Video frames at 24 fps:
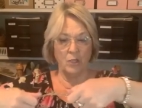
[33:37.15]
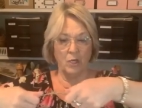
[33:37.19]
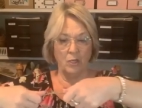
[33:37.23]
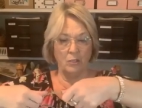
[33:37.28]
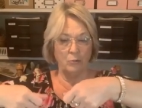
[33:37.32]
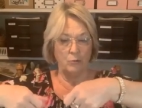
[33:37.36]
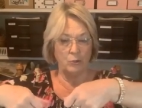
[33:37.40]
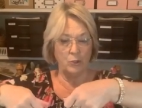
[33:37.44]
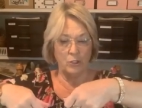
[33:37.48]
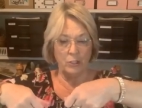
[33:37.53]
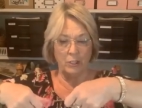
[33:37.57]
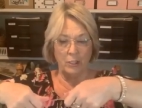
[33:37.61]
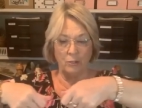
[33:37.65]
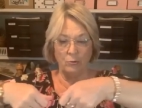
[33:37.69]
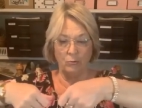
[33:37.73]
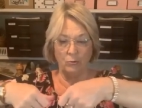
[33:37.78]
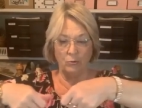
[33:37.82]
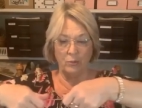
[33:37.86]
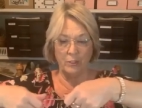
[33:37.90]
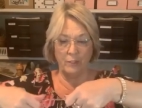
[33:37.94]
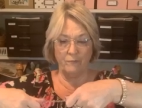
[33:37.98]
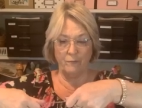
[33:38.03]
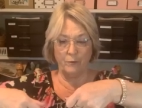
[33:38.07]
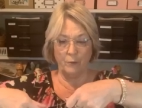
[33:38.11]
Dollar
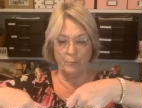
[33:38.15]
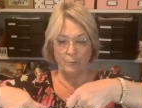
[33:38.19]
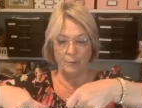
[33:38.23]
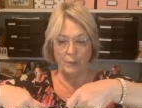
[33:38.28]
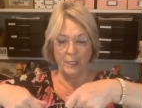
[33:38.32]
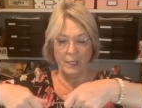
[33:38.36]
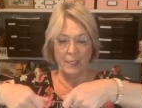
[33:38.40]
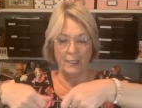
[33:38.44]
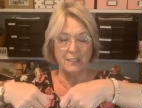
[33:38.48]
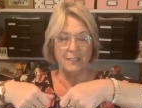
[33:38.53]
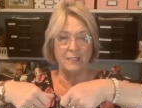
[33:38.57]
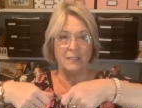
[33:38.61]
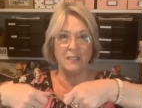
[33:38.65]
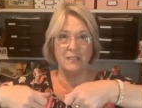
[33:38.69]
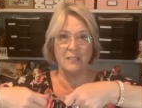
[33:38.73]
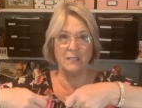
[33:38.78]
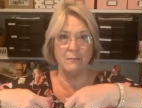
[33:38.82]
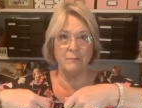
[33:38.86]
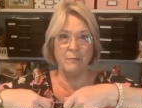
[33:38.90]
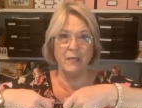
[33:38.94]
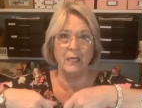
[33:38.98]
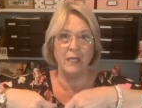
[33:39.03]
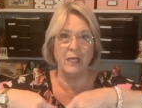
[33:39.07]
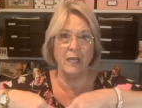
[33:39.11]
General, different
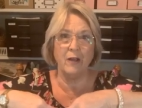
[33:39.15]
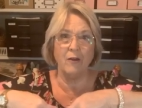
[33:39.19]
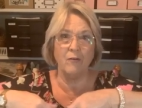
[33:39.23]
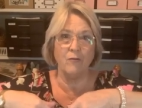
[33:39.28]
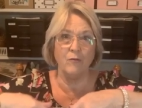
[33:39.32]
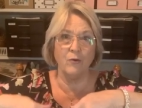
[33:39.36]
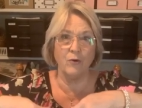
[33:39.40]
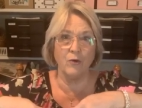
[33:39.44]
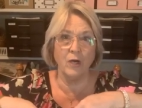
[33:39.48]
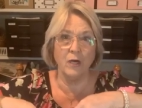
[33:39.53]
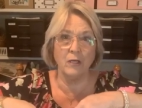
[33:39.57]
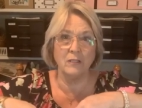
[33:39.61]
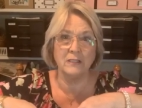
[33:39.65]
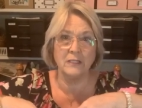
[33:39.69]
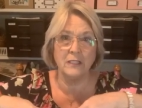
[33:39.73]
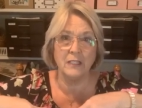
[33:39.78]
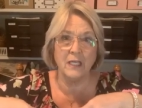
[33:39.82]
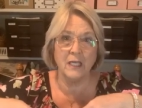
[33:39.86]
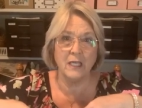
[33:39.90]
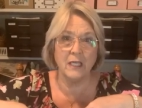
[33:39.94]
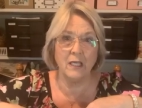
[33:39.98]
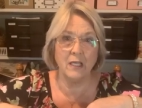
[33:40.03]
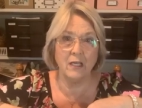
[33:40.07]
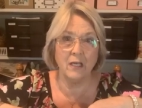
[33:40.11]
places. And be careful
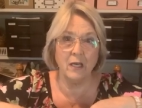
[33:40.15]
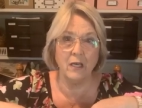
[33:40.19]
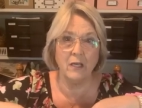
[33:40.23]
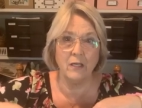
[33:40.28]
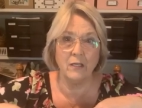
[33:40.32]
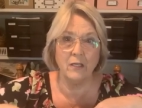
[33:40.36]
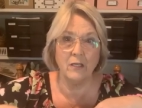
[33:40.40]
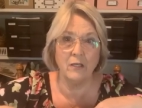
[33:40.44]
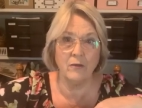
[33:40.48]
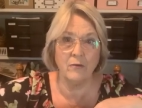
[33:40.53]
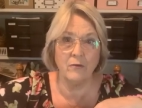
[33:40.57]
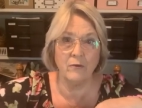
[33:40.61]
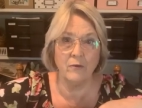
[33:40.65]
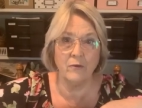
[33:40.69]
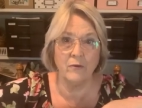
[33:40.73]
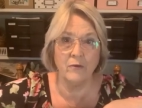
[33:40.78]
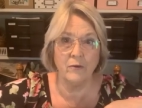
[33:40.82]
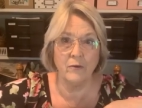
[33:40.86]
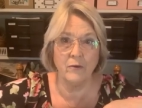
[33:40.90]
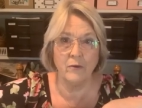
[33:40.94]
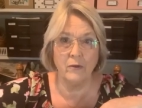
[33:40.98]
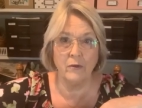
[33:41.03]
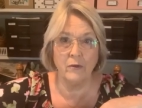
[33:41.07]
because it can cut you.